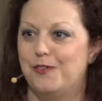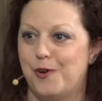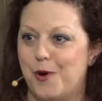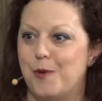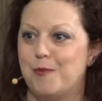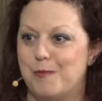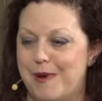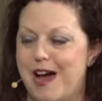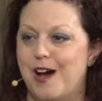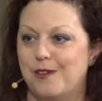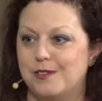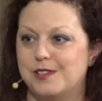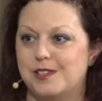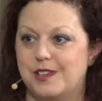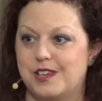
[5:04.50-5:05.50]
for Hope
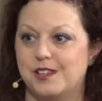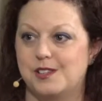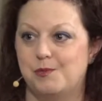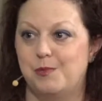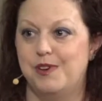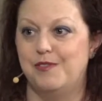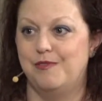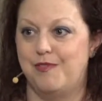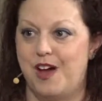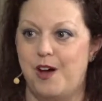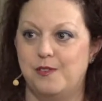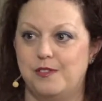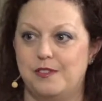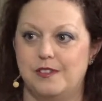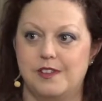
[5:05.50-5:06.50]
Abounds, because we
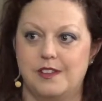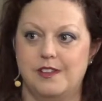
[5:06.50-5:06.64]
found